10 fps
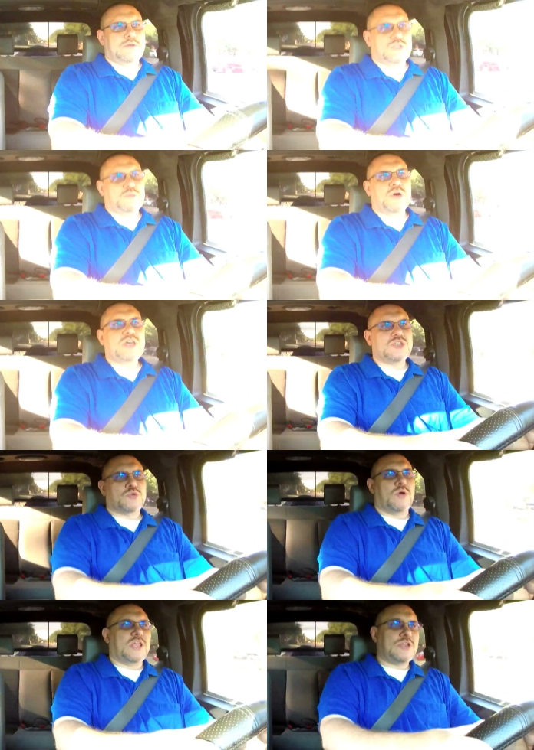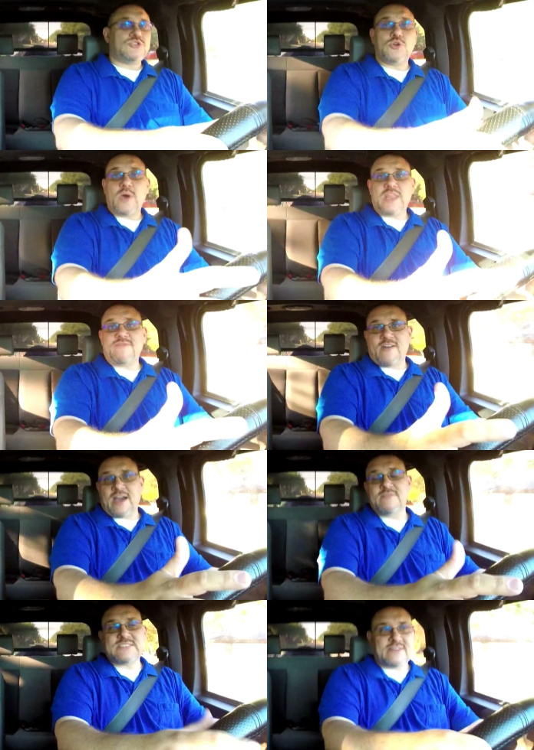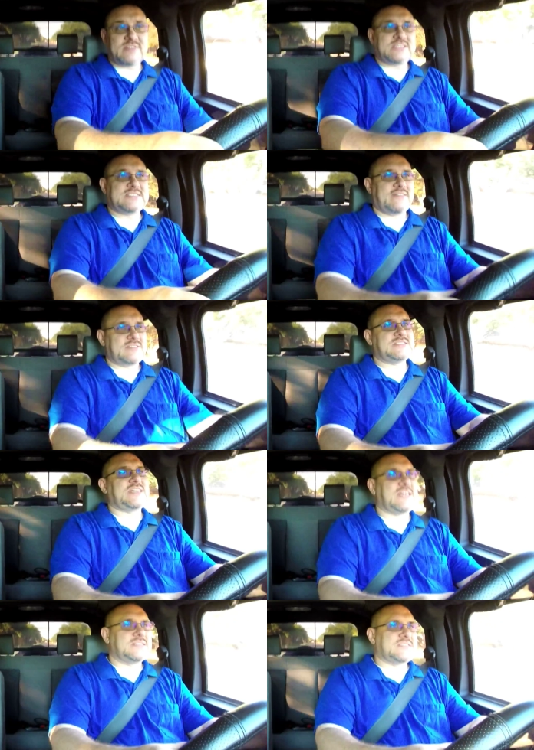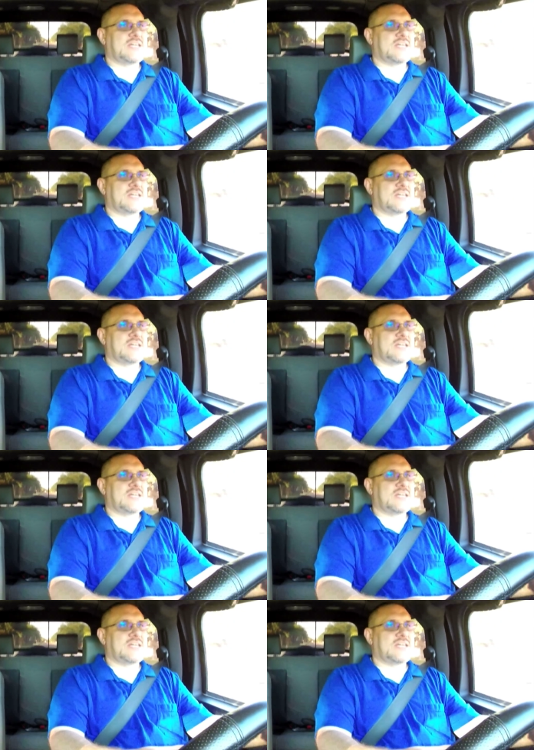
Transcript: The Smoky is running 285 70/17s.